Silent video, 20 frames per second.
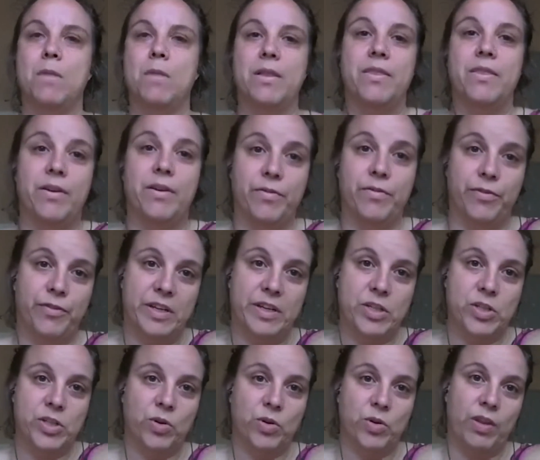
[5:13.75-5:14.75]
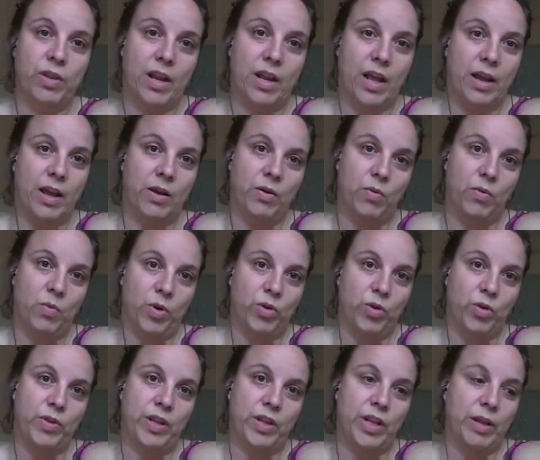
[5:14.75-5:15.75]
the fixer that I worked
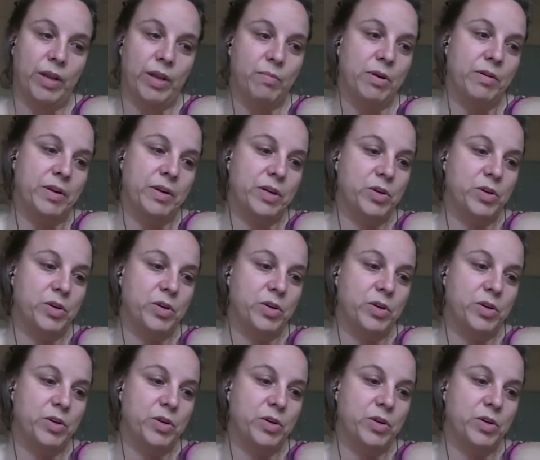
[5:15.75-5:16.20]
with in Liberia,